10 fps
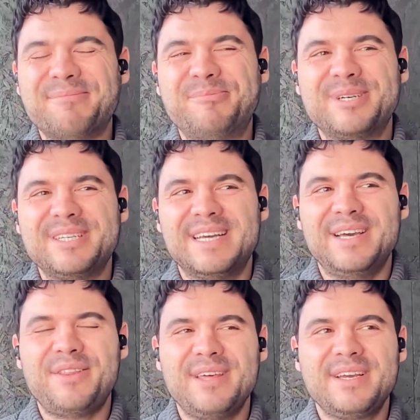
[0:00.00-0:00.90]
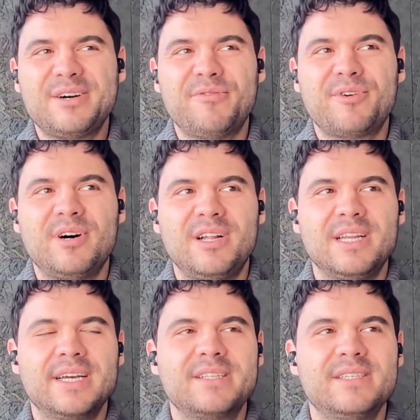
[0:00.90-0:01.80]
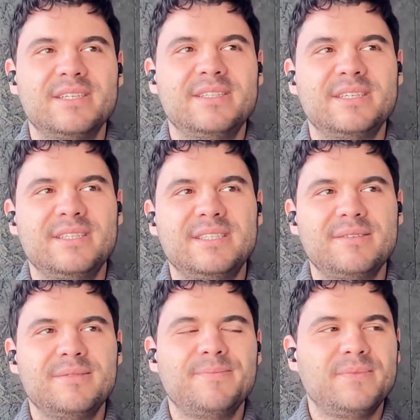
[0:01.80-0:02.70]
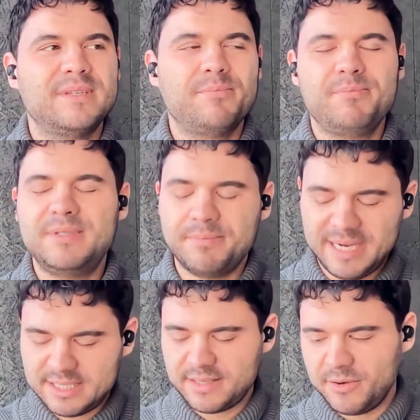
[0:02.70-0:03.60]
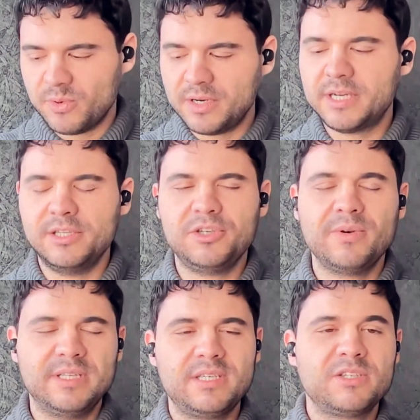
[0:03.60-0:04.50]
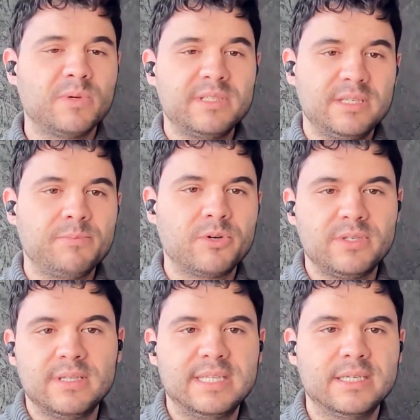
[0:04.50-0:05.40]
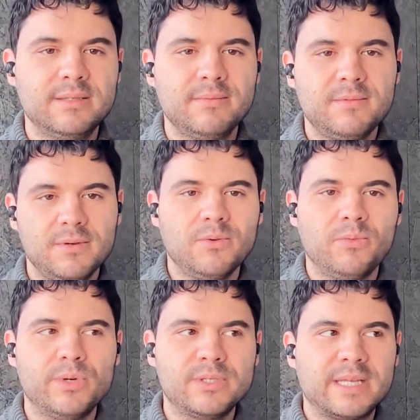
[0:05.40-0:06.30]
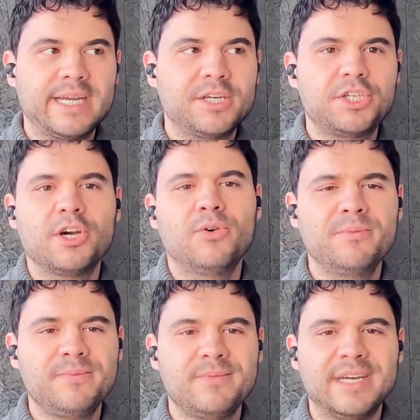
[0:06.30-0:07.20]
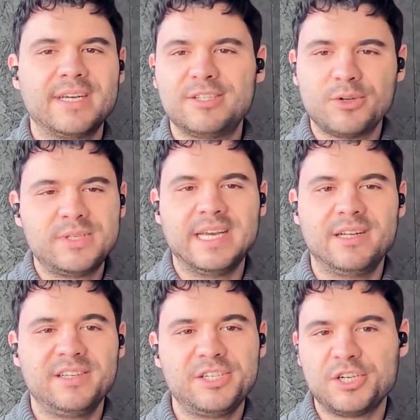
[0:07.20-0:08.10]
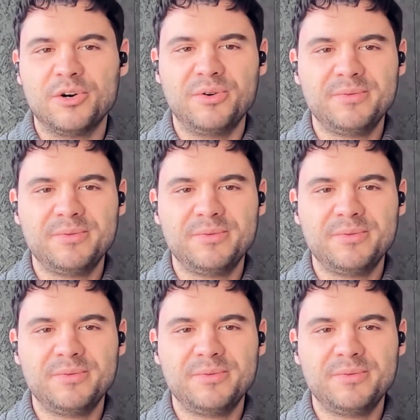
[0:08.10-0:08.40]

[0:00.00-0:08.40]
But I think overall, the the best thing one can do, and this is what this person did, was like show, like don't tell, show.